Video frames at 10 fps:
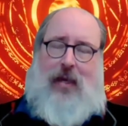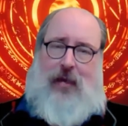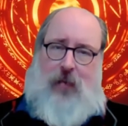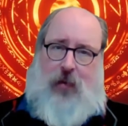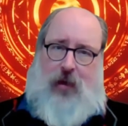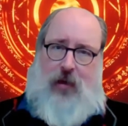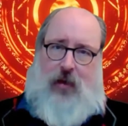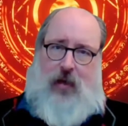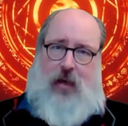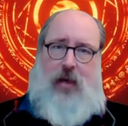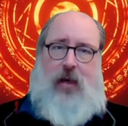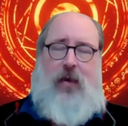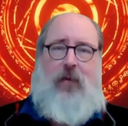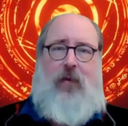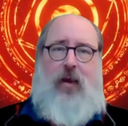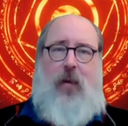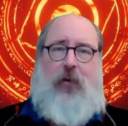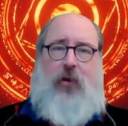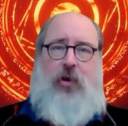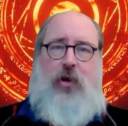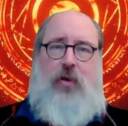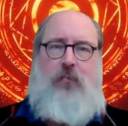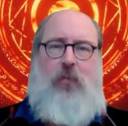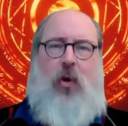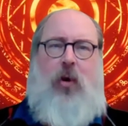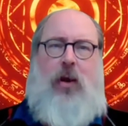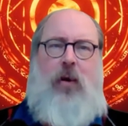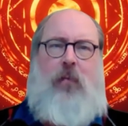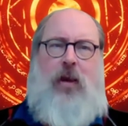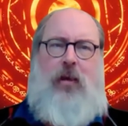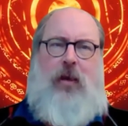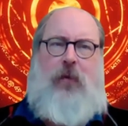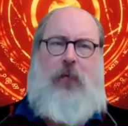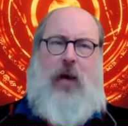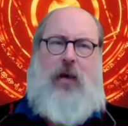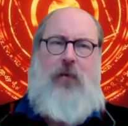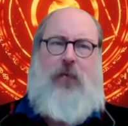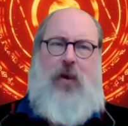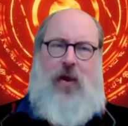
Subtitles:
Typically, he denounces the opposition as morally or mentally defective